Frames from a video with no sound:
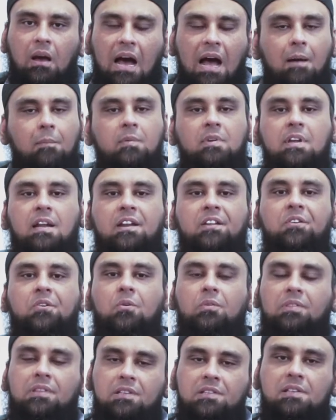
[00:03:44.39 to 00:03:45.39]
I'm telling
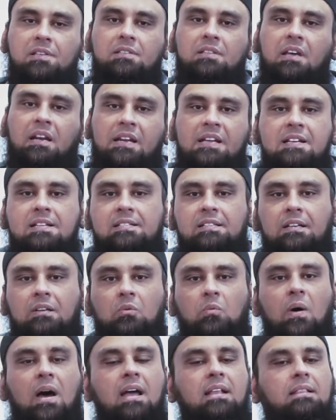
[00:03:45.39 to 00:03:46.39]
you, this is the
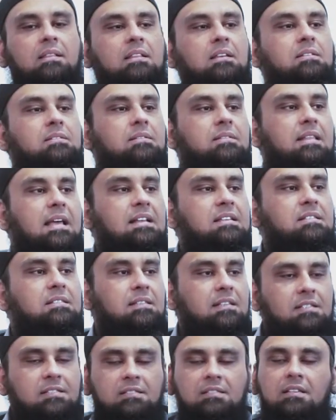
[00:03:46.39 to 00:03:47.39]
reason why,
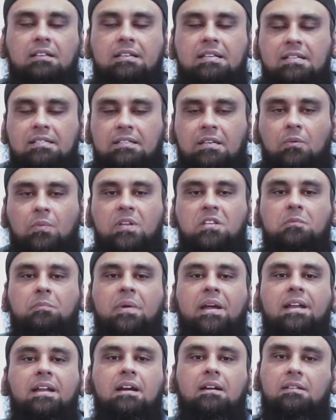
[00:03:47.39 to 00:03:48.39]
this is the reason which
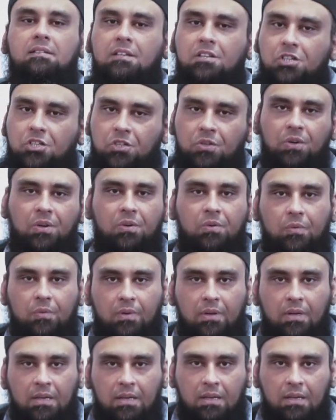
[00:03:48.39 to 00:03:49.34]
media doesn't show you.